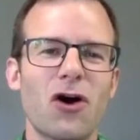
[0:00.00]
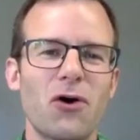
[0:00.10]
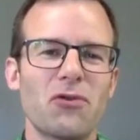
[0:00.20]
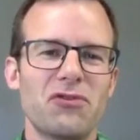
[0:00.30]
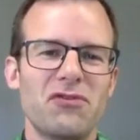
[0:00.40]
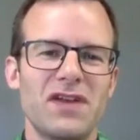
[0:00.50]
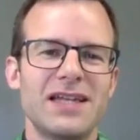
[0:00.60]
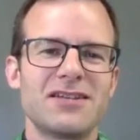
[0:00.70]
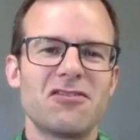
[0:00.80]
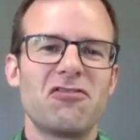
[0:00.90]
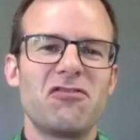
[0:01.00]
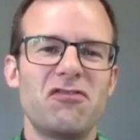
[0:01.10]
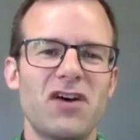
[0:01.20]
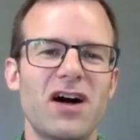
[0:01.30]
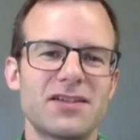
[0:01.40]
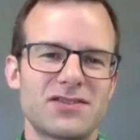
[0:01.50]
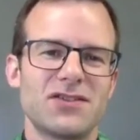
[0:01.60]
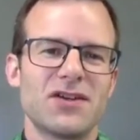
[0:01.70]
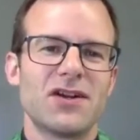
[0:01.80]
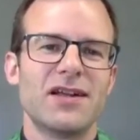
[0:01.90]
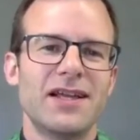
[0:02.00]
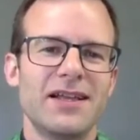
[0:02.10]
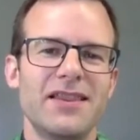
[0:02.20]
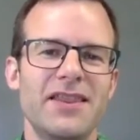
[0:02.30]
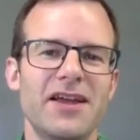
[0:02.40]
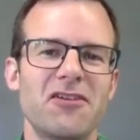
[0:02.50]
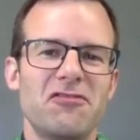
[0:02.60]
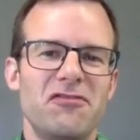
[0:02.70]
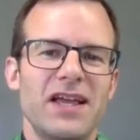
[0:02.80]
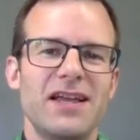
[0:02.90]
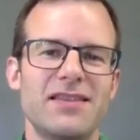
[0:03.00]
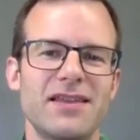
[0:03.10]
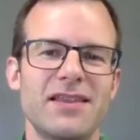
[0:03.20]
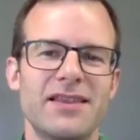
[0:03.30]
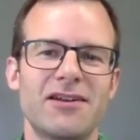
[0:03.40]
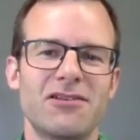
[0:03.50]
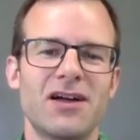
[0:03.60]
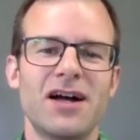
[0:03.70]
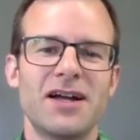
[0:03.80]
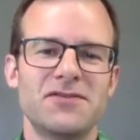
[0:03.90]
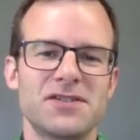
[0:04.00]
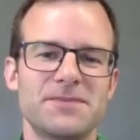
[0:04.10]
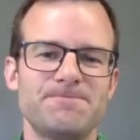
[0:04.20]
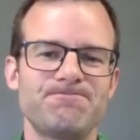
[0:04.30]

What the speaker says: cultivate, to foster their faith and their lives?